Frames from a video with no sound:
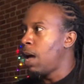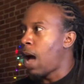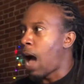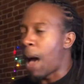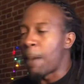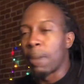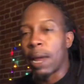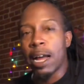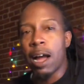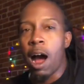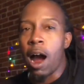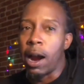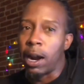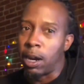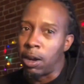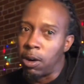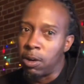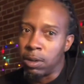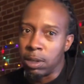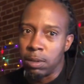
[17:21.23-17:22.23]
I'm like, all right,
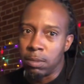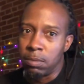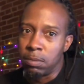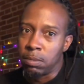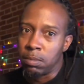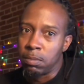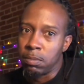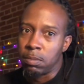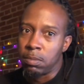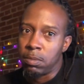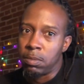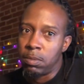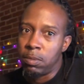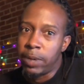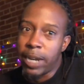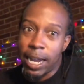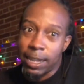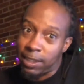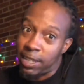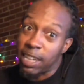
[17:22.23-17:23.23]
Goldie,
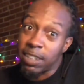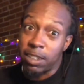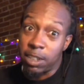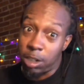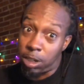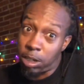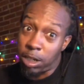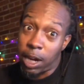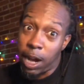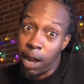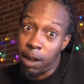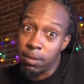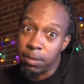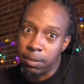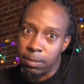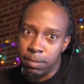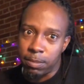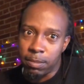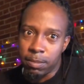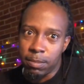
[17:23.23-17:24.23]
we got to test this shit out.
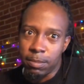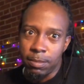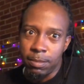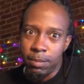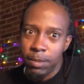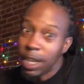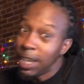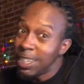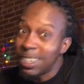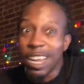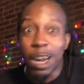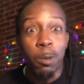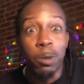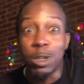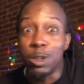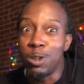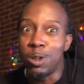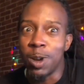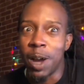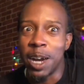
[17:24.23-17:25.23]
He's like,
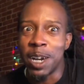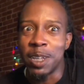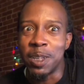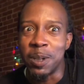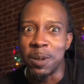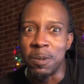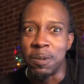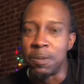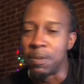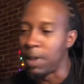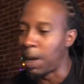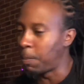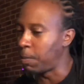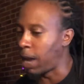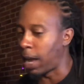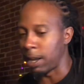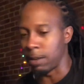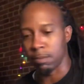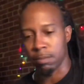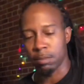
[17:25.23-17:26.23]
what you trying to do? I'm
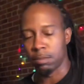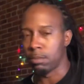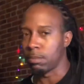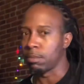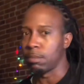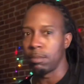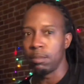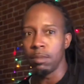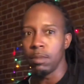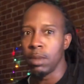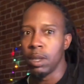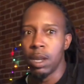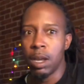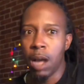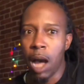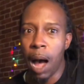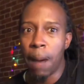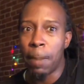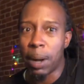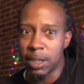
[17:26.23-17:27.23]
like,
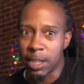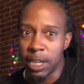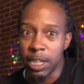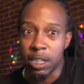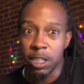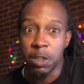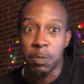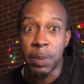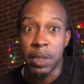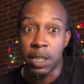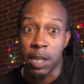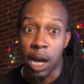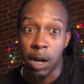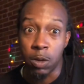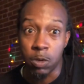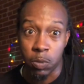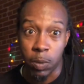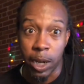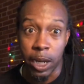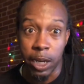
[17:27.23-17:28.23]
I'm about to hit this
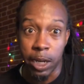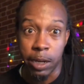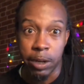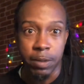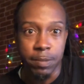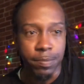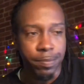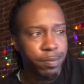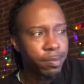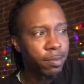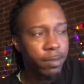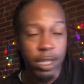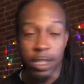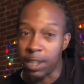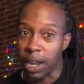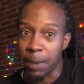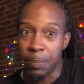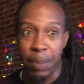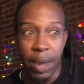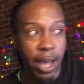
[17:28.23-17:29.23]
McDonald's right here. He's
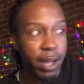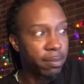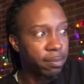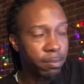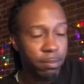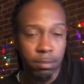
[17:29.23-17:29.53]
like, bet.